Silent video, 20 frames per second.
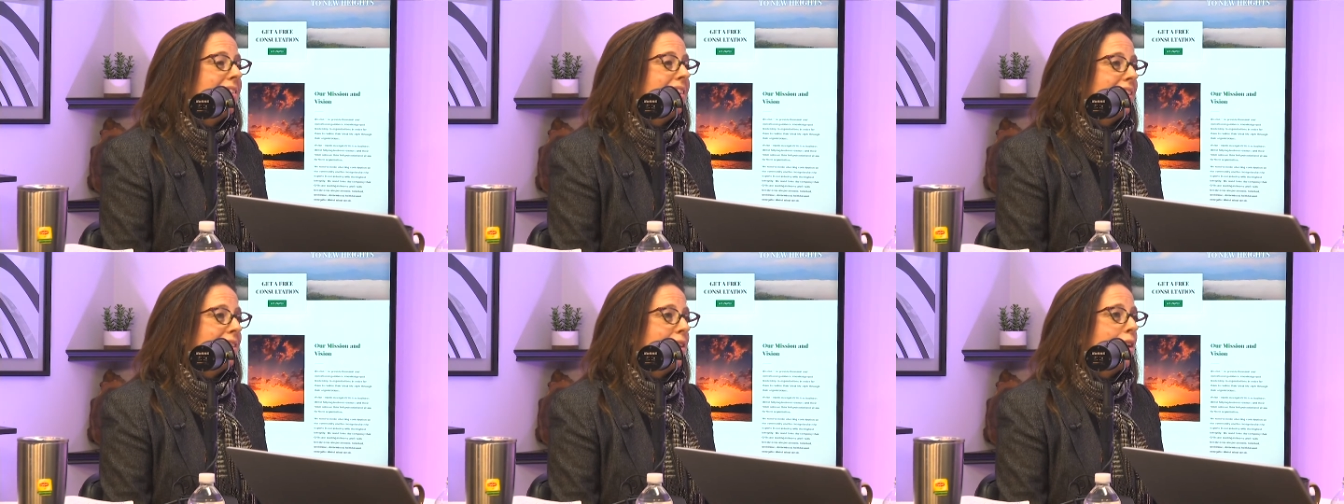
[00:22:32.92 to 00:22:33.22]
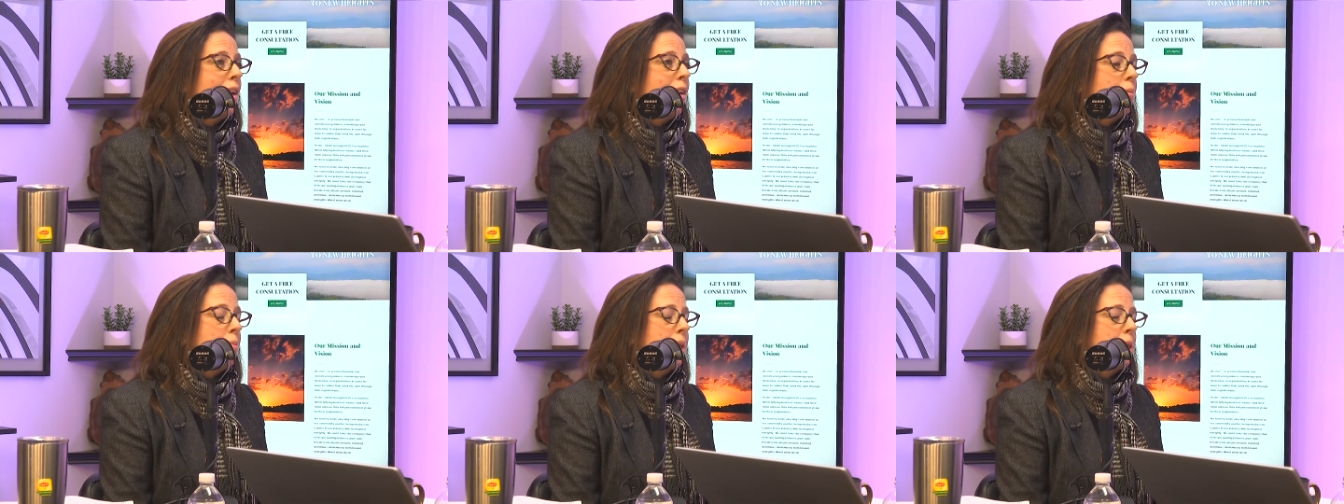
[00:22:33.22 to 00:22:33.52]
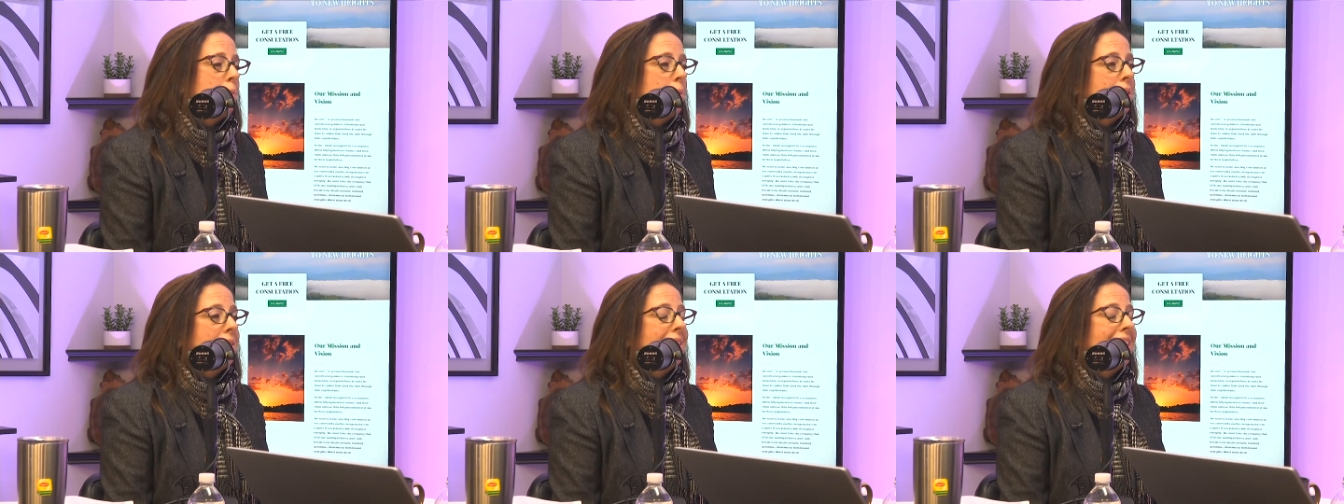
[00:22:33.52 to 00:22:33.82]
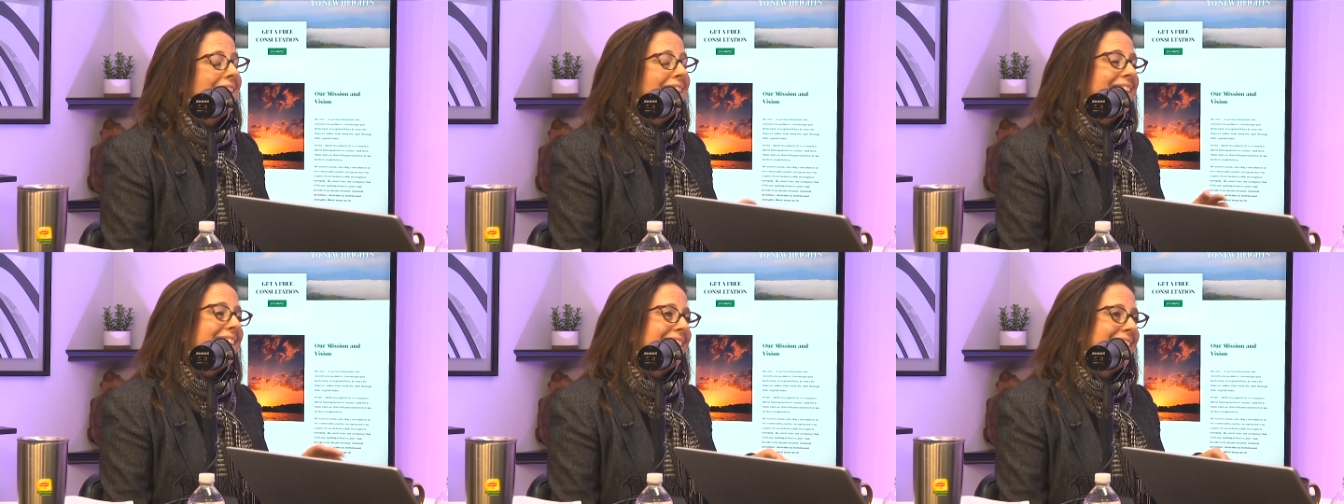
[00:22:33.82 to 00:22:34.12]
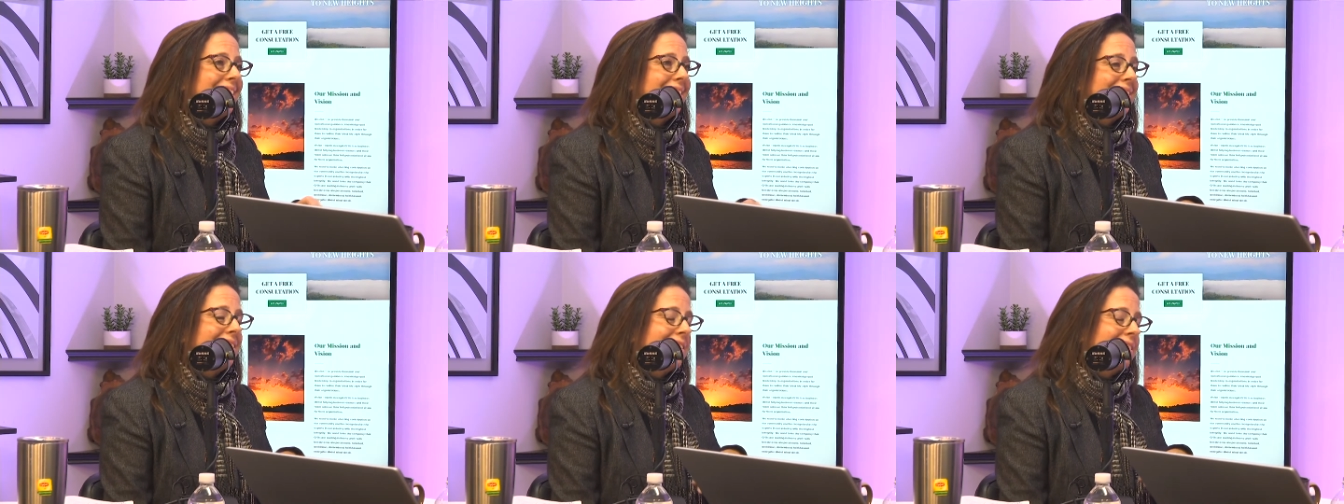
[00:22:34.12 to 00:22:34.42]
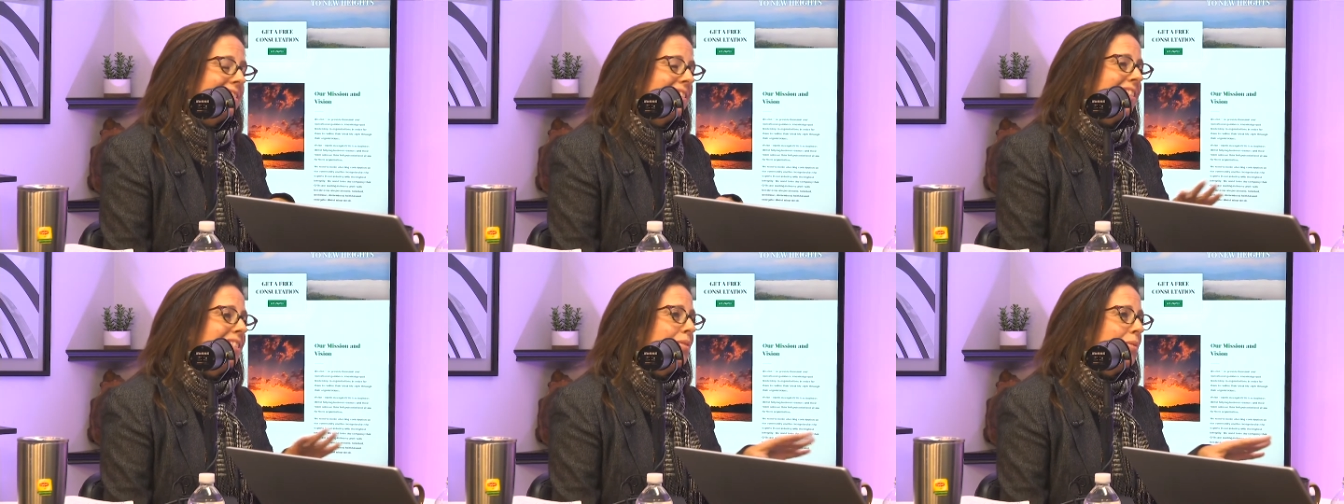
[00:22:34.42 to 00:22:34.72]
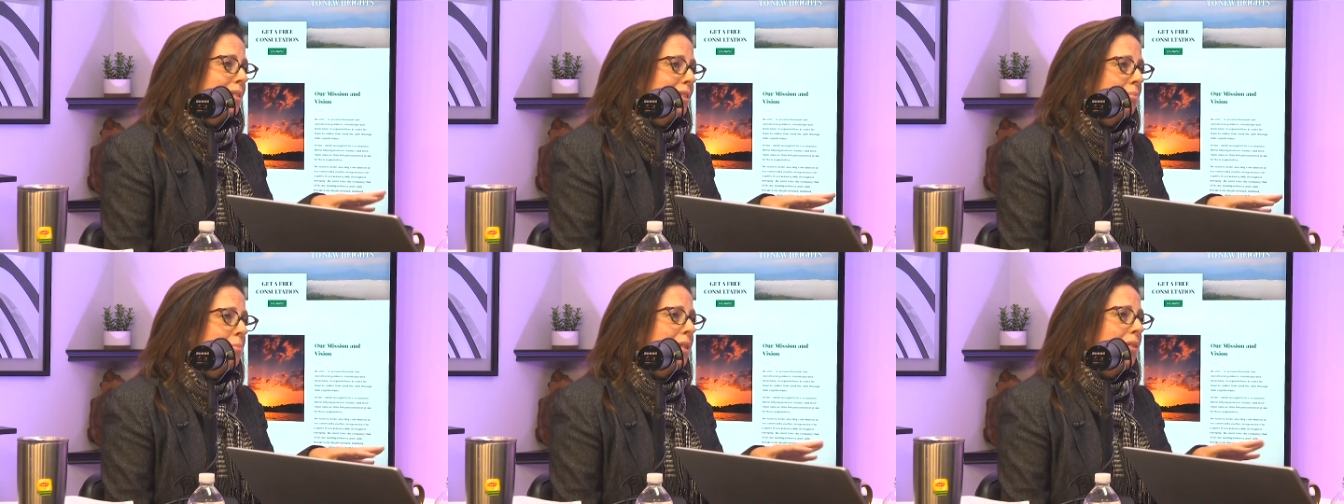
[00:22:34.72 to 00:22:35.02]
and calling people. Again, this
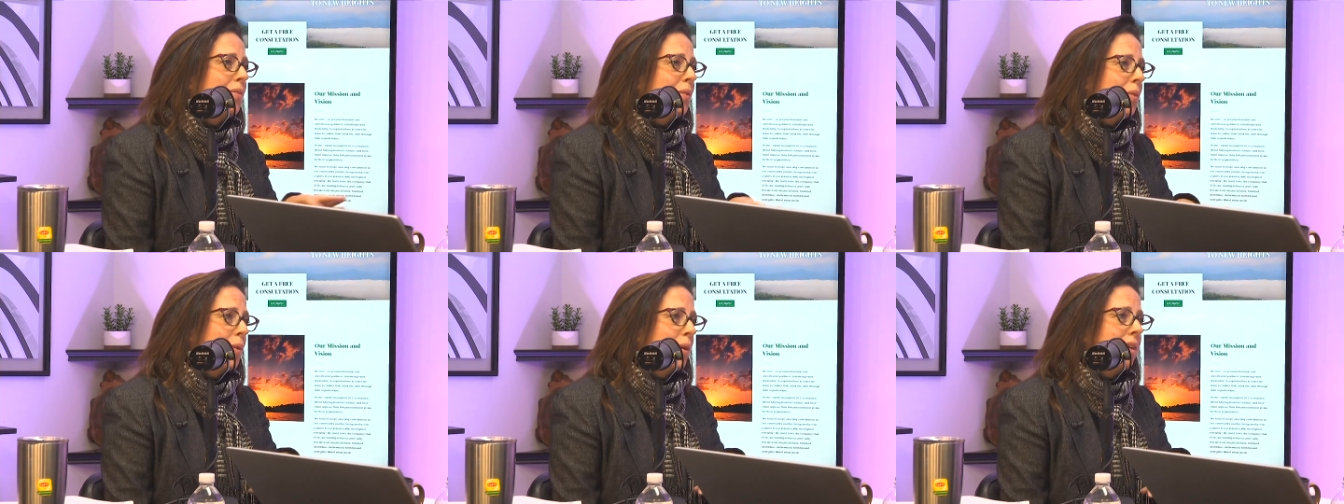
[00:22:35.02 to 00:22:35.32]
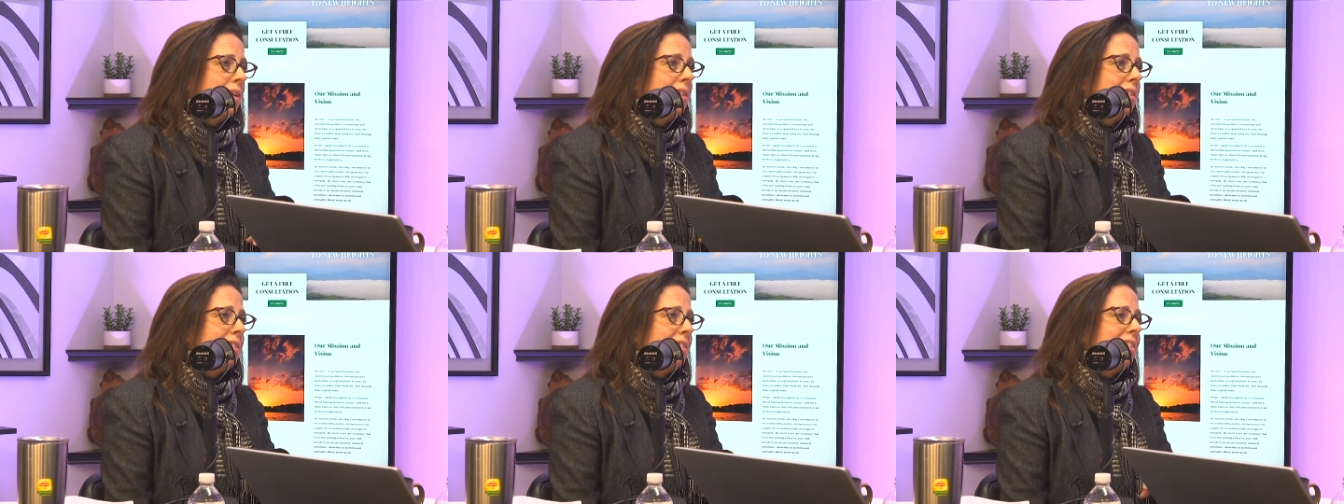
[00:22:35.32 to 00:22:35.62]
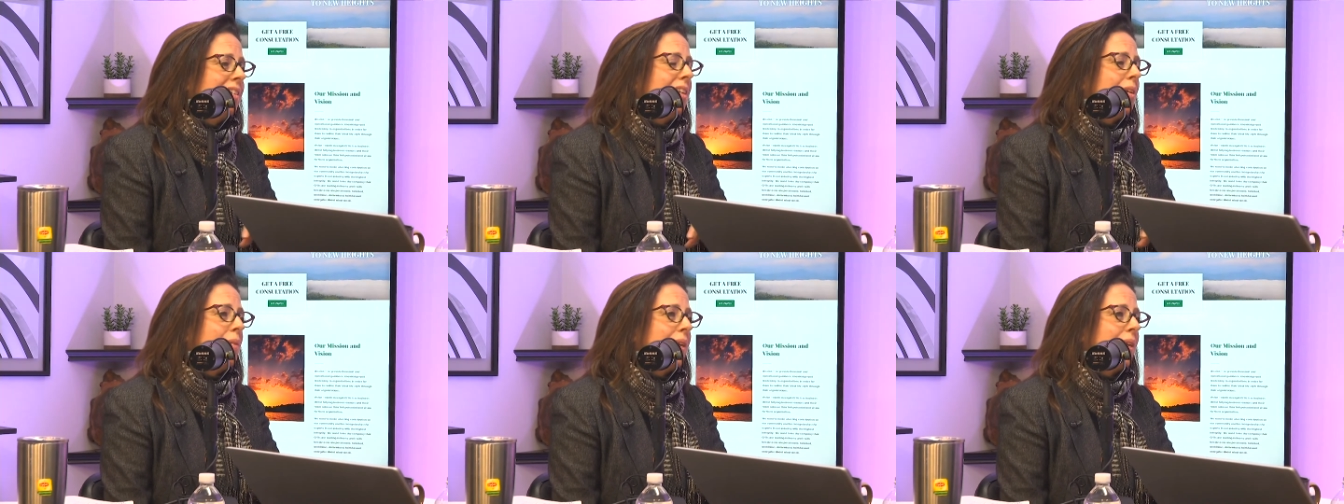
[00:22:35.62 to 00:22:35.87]
was before you know